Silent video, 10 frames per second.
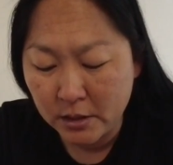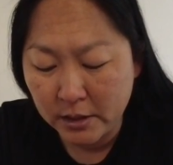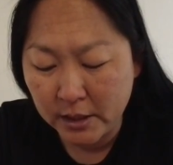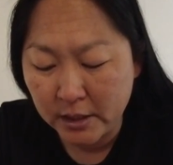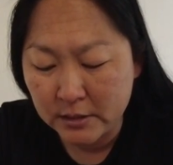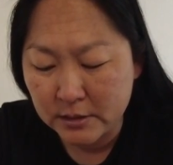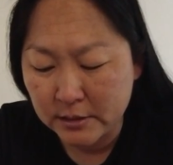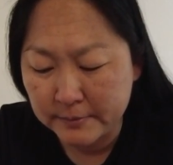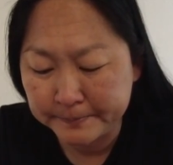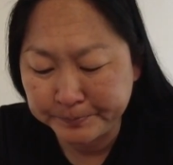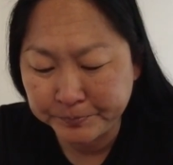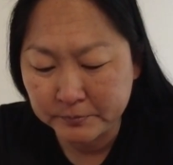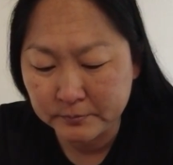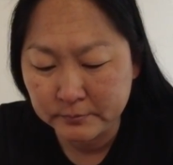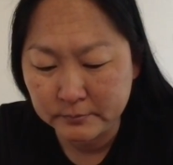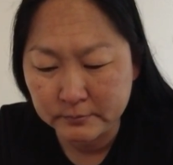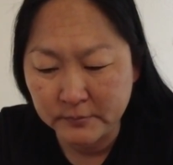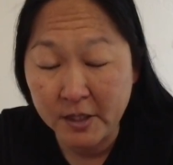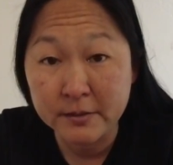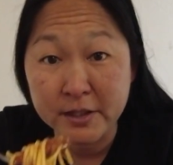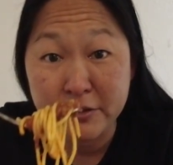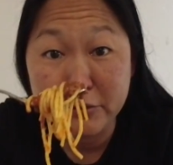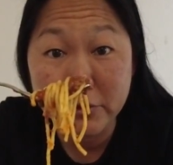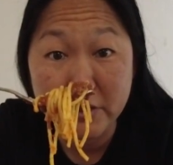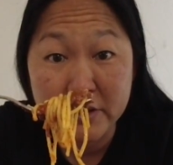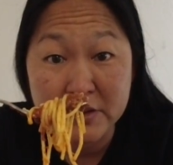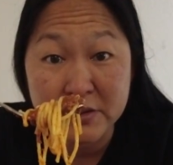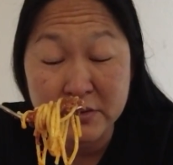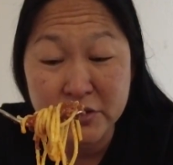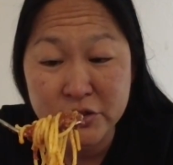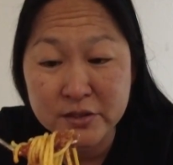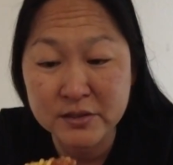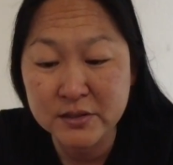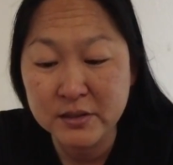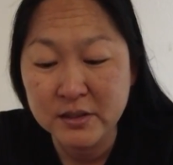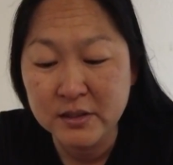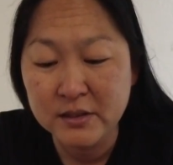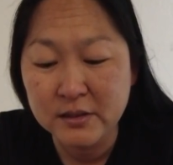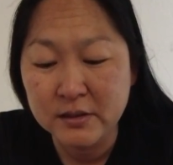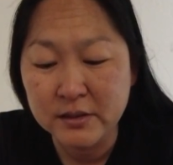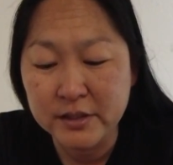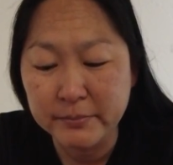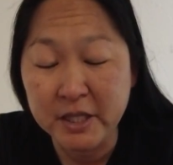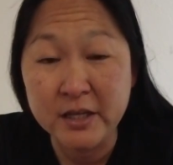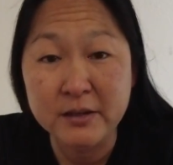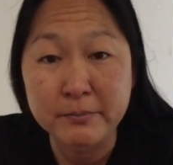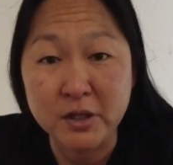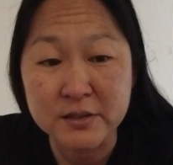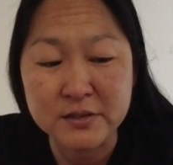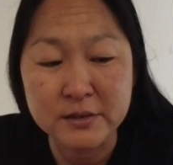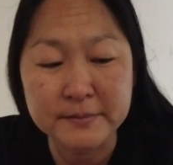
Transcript: And yeah, can't go wrong. This is delicious. Yummy pasta.